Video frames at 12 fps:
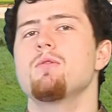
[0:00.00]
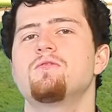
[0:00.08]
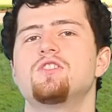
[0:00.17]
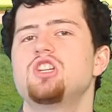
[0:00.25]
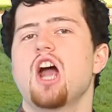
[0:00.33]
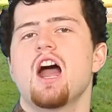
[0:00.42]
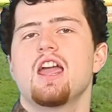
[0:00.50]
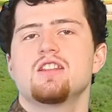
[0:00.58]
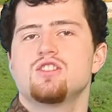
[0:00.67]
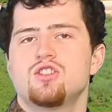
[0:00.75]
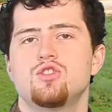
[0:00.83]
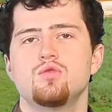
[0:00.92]
of
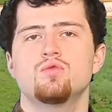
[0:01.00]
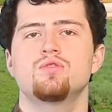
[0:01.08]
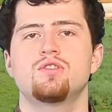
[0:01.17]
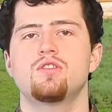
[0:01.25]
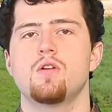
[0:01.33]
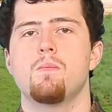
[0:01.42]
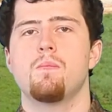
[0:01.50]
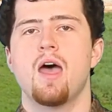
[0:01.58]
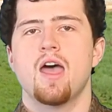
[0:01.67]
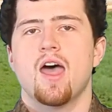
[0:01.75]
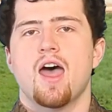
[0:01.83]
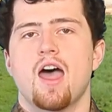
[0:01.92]
giants used them
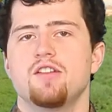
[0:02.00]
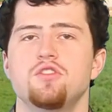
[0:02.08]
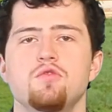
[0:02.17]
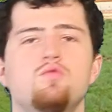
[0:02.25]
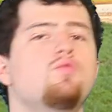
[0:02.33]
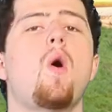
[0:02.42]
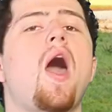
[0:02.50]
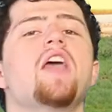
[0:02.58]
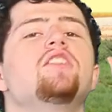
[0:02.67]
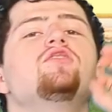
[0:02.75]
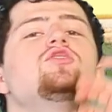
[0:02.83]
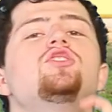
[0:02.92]
as
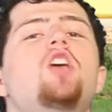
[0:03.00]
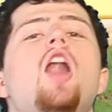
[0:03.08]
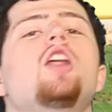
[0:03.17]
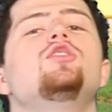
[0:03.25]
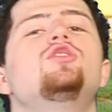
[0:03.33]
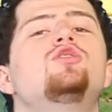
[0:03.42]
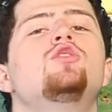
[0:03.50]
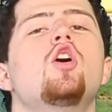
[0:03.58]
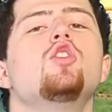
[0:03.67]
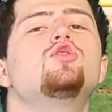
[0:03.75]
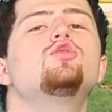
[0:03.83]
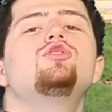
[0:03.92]
wine chalice
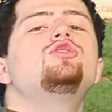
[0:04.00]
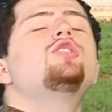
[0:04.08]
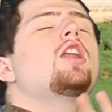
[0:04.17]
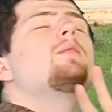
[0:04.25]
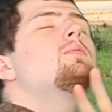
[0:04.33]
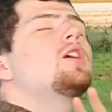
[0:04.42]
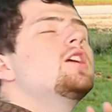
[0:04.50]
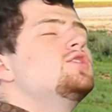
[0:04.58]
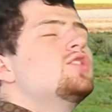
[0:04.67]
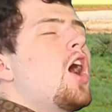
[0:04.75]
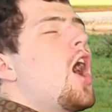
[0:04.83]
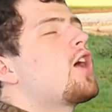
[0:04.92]
to
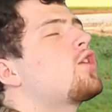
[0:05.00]
celebrate a